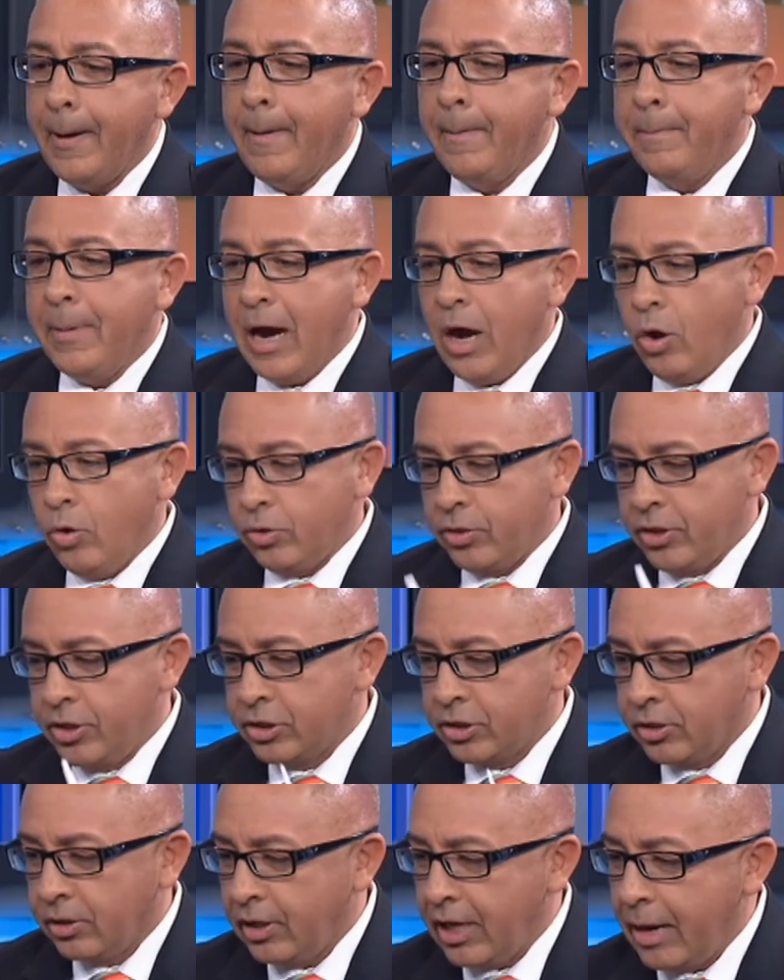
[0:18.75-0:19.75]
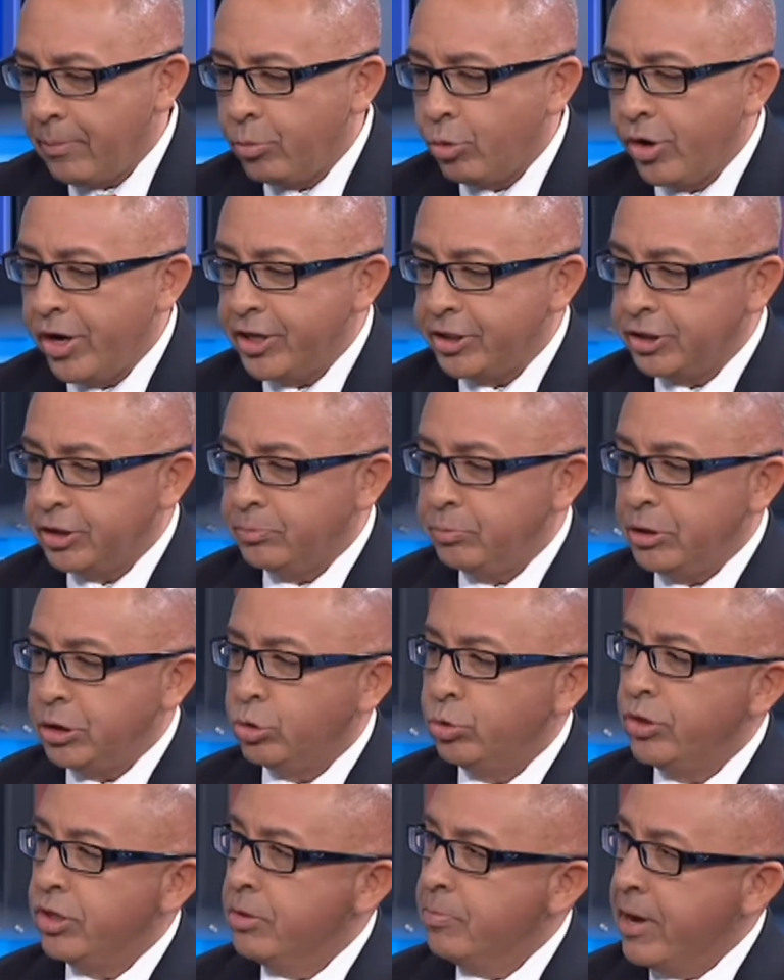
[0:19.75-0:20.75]
about this collaboration
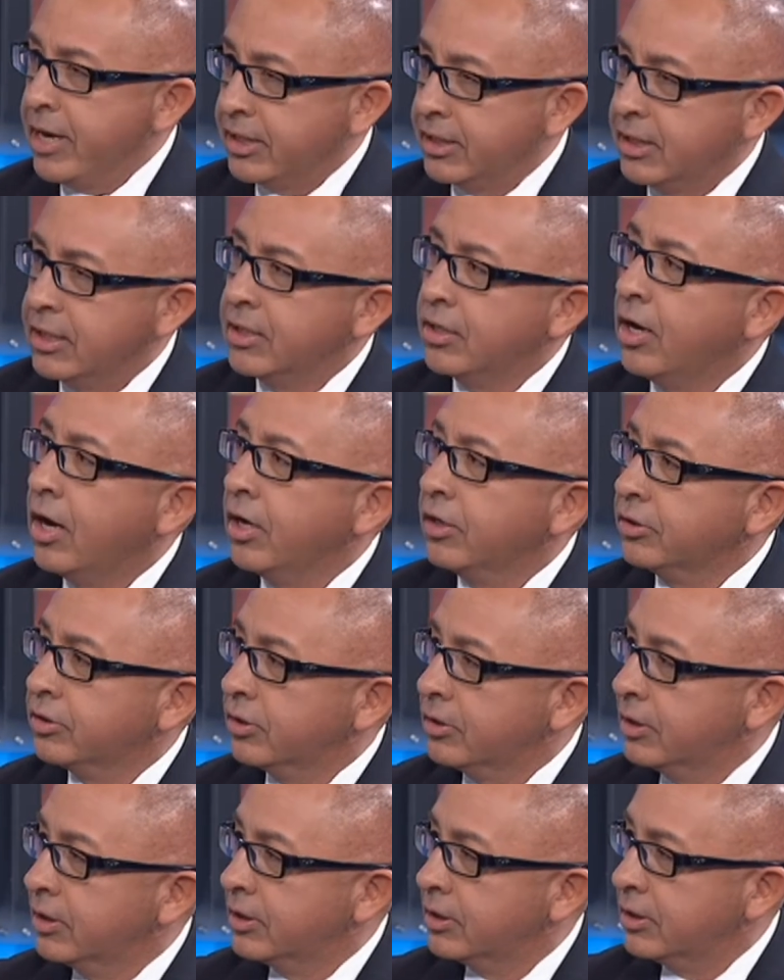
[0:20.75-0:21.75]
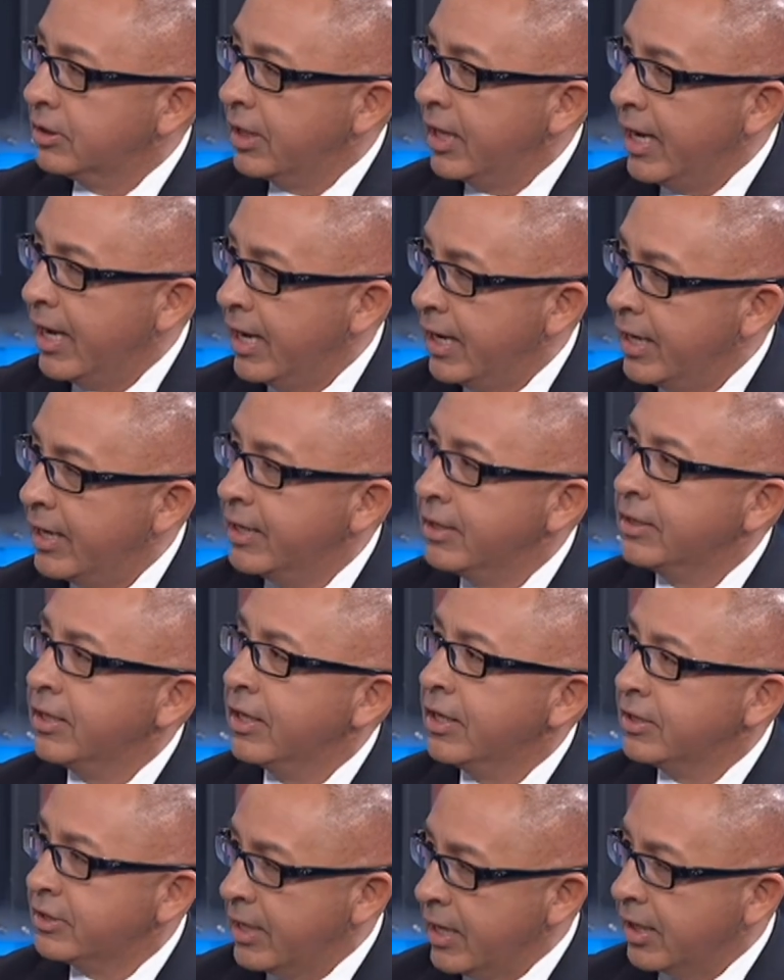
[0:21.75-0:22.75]
between the Mexican Consulate and
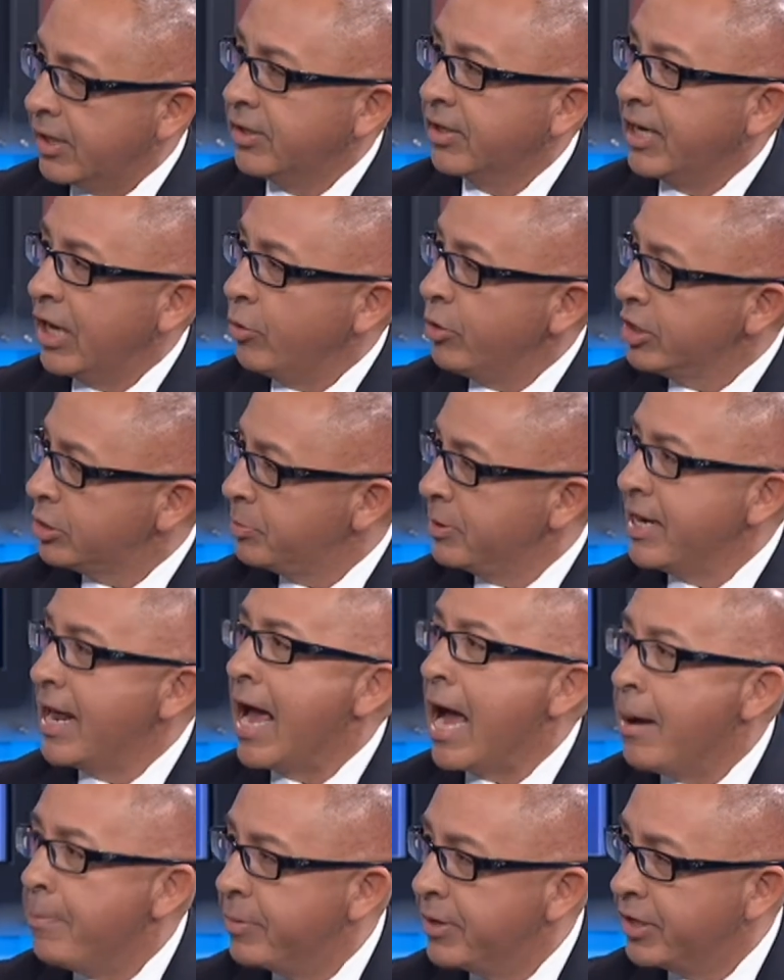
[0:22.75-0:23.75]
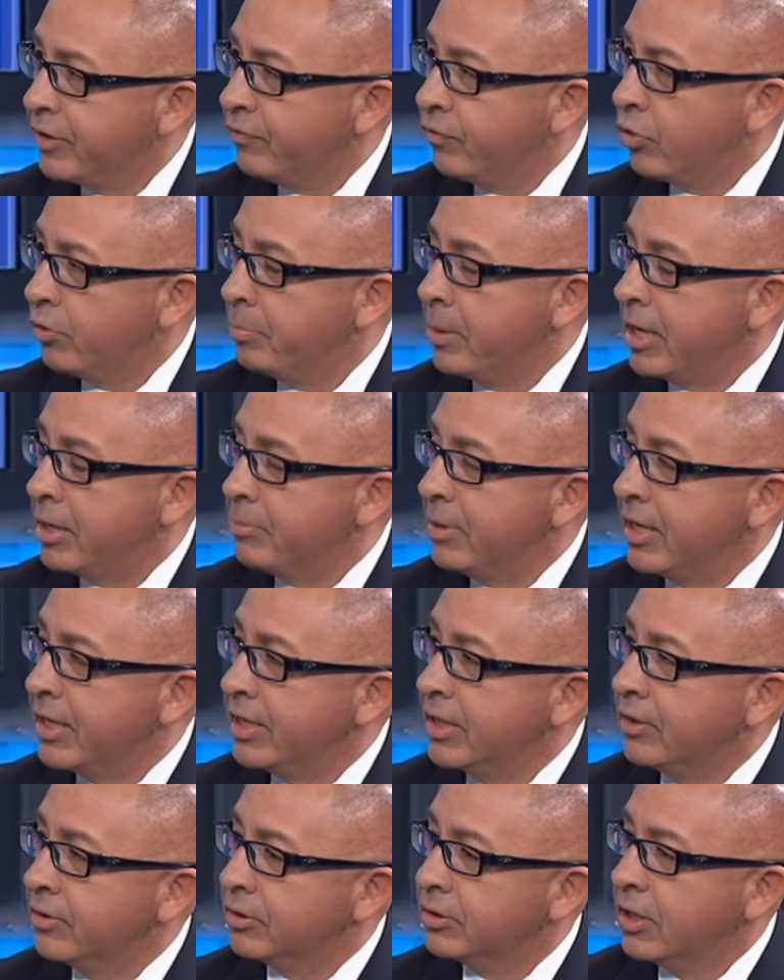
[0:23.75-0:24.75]
Santa Clara County. It's been happening for many,
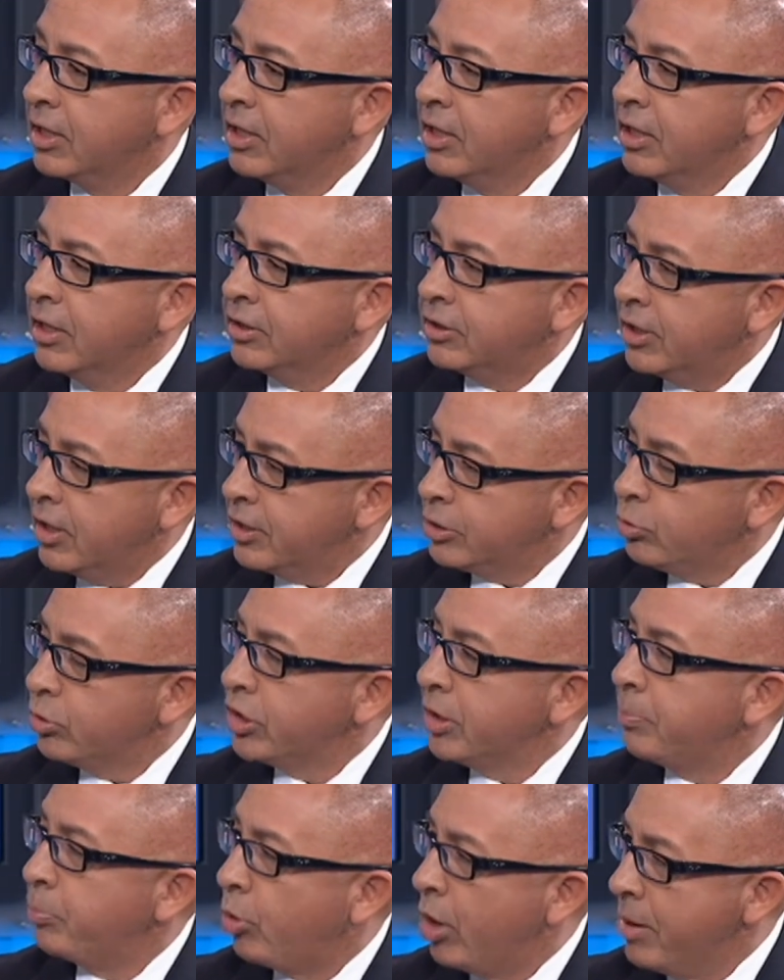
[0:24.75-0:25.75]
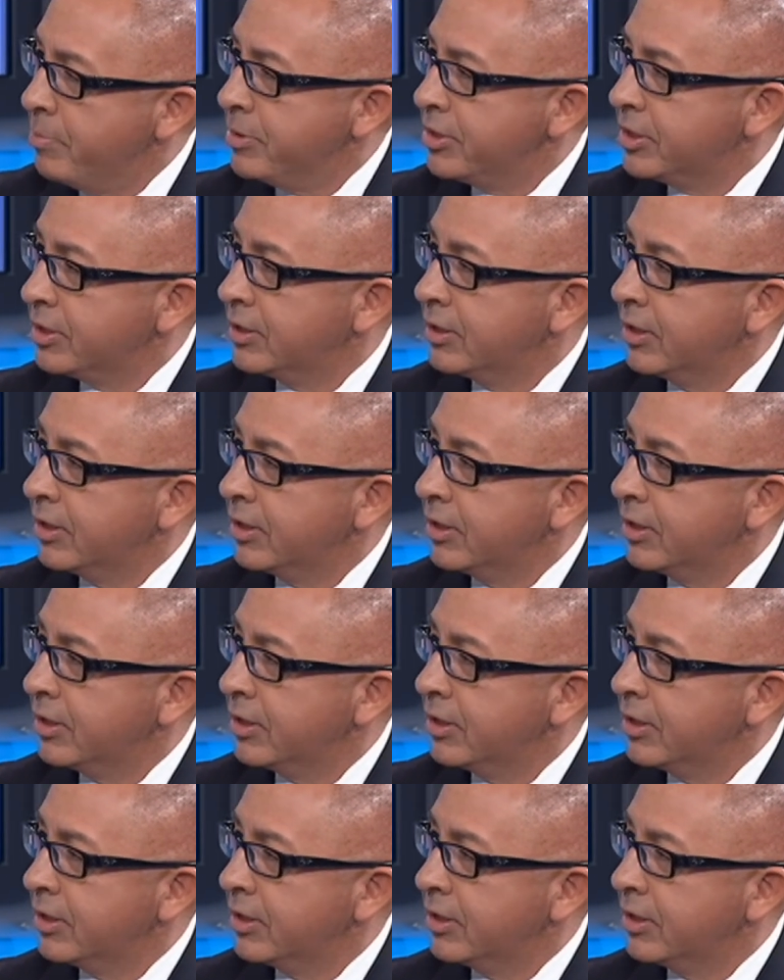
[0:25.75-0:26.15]
many years. Tell us what the premise